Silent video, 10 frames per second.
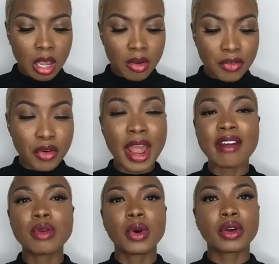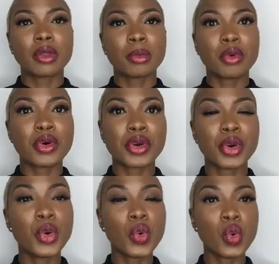For everyone on the board
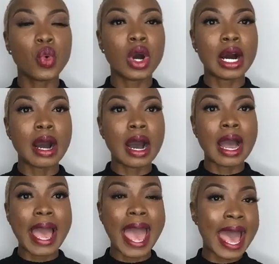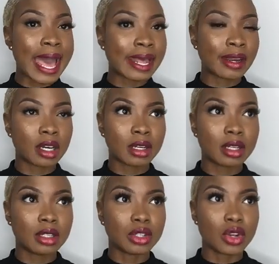who had
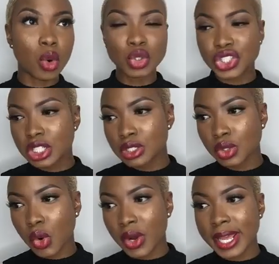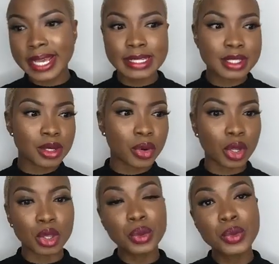notions or hints or
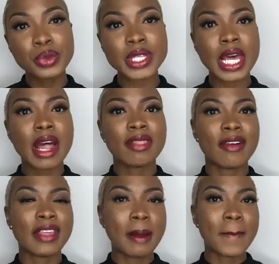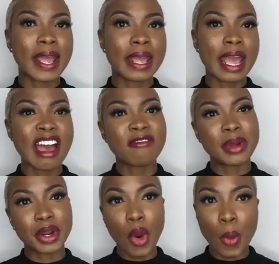clues that might have
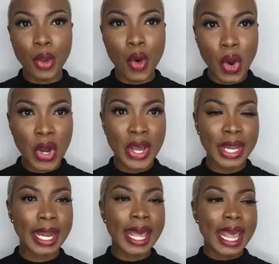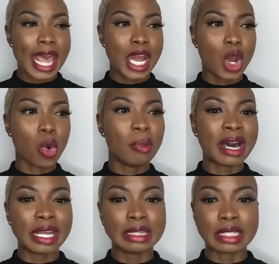been going on and
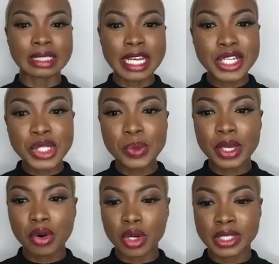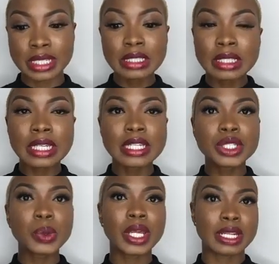nobody looked into it, or did look
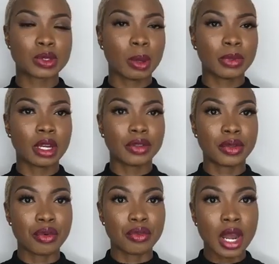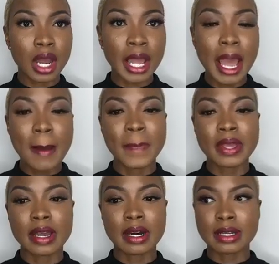into it and swept it under the rug
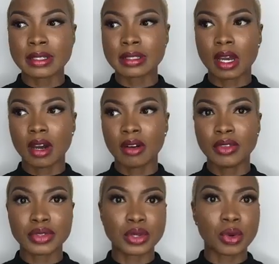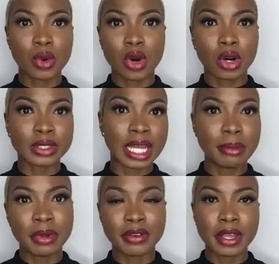because of the so-called
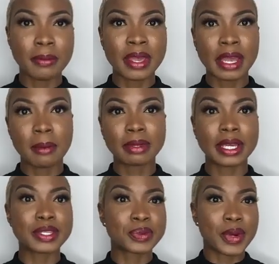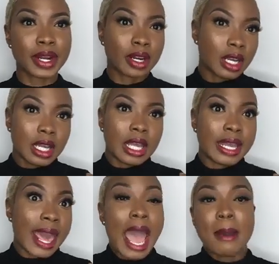Liberia being a place where it
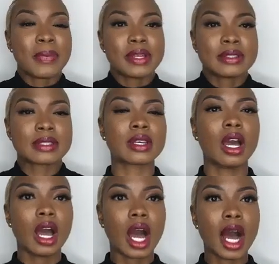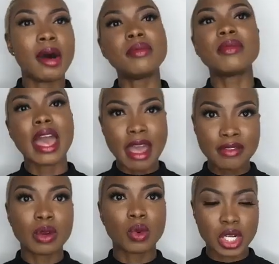happens,
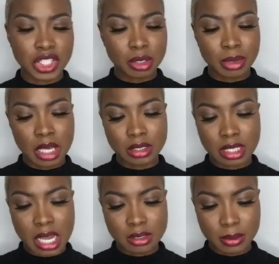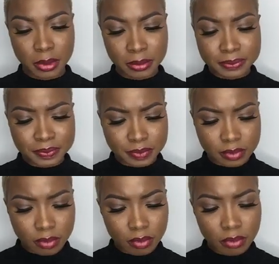everyone should be held accountable.
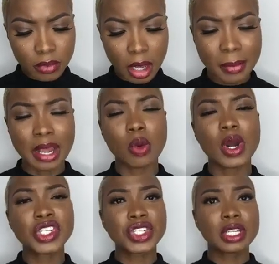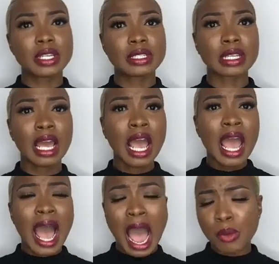My question is,
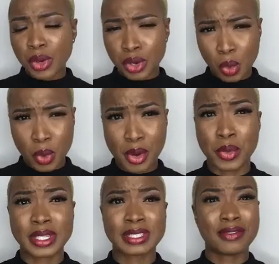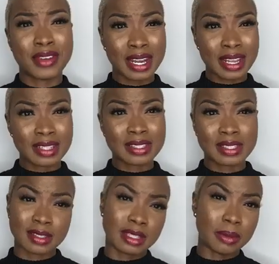I want to know, where was the vetting
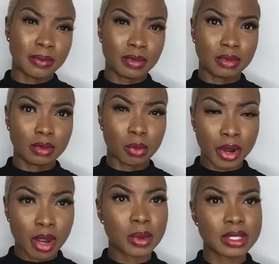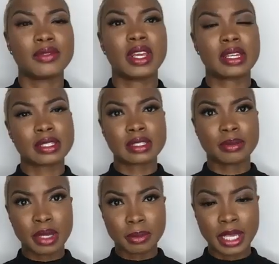system? Where was the vetting system
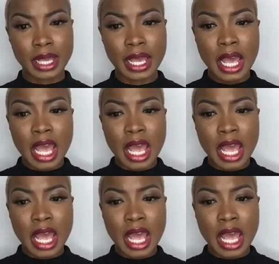in play?